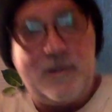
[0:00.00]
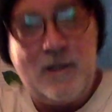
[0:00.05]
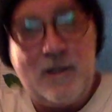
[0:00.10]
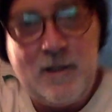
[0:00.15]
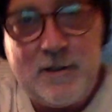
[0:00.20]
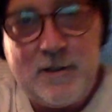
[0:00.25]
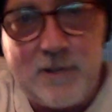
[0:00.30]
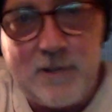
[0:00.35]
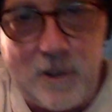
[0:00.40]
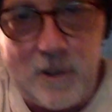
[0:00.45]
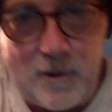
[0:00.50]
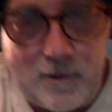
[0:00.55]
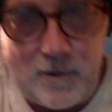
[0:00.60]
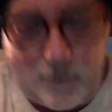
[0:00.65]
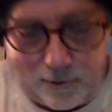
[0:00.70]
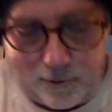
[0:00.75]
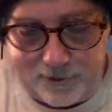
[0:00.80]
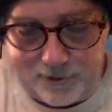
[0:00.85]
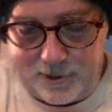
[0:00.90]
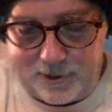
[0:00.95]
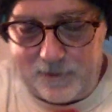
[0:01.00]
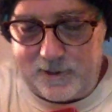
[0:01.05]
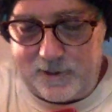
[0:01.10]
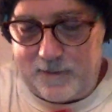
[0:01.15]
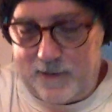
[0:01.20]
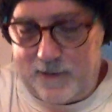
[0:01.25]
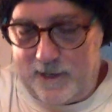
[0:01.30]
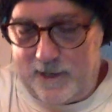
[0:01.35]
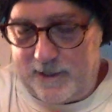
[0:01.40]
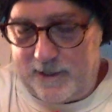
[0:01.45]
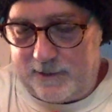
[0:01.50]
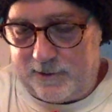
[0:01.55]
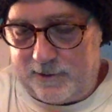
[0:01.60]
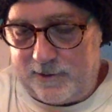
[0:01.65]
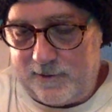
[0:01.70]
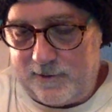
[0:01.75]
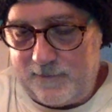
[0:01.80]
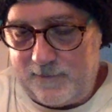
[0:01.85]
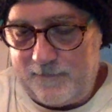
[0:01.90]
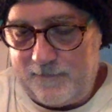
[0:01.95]
So also in the
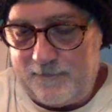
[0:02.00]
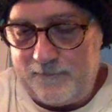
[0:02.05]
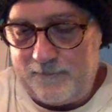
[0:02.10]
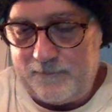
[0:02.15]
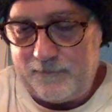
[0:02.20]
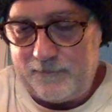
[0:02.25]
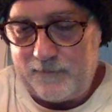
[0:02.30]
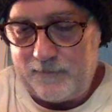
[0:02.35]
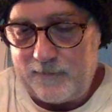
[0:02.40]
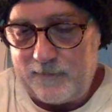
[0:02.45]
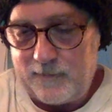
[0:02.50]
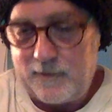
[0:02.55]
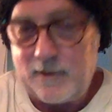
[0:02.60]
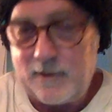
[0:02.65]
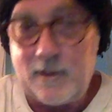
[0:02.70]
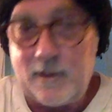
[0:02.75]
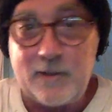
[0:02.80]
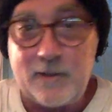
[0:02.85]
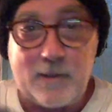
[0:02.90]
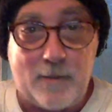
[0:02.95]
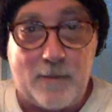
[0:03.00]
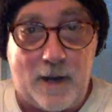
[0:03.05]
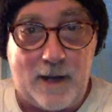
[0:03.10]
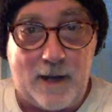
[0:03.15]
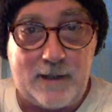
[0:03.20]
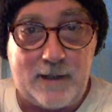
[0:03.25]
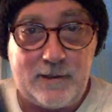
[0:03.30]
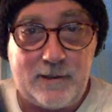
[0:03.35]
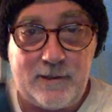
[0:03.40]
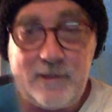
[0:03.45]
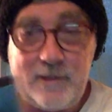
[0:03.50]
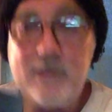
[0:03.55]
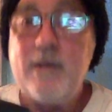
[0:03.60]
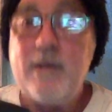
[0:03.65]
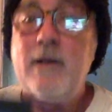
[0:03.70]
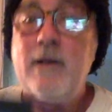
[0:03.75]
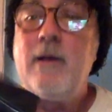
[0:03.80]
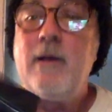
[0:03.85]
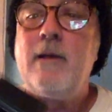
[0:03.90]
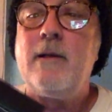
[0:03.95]
box is a box.
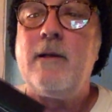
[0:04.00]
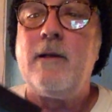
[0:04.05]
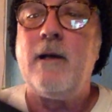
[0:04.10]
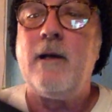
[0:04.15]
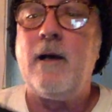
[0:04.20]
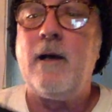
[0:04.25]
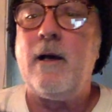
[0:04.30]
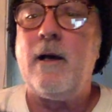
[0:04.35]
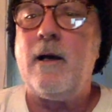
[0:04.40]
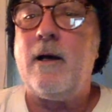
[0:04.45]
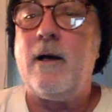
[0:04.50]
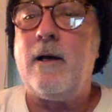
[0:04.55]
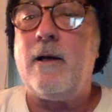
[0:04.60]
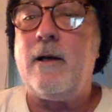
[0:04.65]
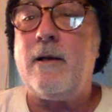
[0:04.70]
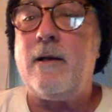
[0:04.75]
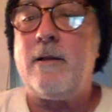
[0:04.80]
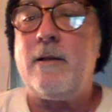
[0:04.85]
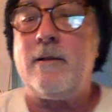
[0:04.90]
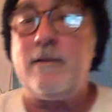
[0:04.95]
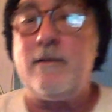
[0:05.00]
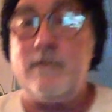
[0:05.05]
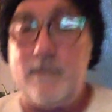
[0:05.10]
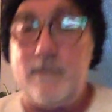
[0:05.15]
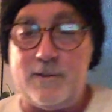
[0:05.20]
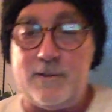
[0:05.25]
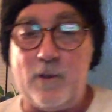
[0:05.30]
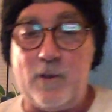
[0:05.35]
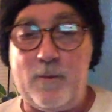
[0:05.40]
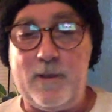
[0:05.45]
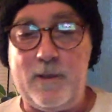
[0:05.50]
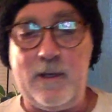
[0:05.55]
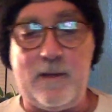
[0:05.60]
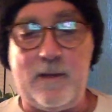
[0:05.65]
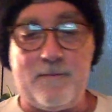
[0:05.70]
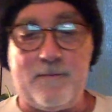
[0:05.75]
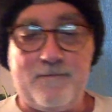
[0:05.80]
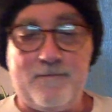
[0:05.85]
Let's open it up.